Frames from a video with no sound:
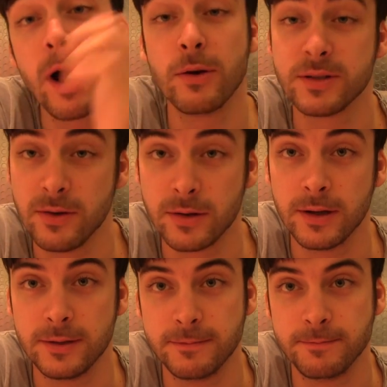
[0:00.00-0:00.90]
Four hours
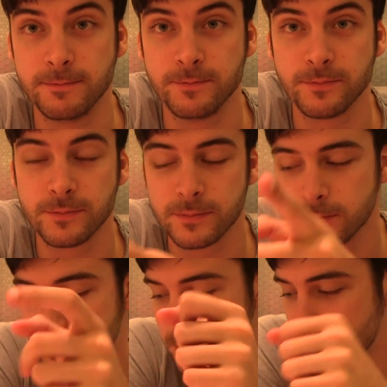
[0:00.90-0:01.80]
longer. It's time for
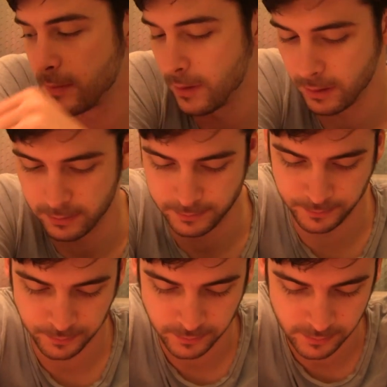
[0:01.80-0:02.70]
the
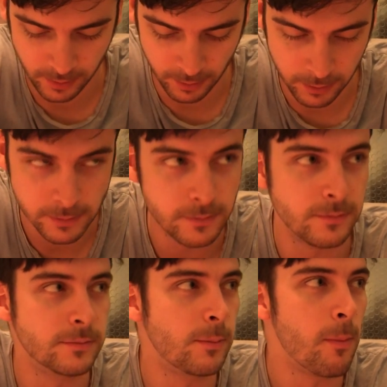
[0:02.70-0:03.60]
adventures
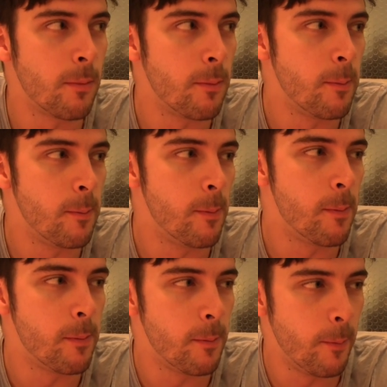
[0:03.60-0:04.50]
of Dodger and
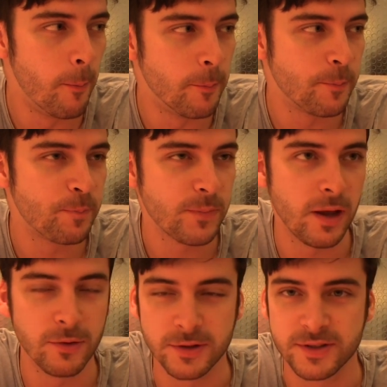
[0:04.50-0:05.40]
Smam.
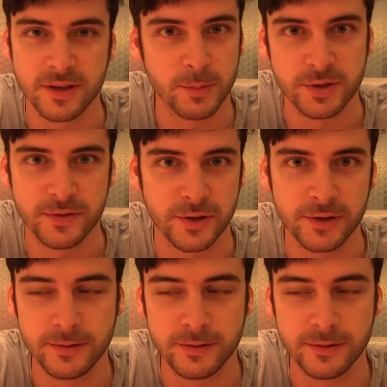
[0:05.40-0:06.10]
I ordered so much food.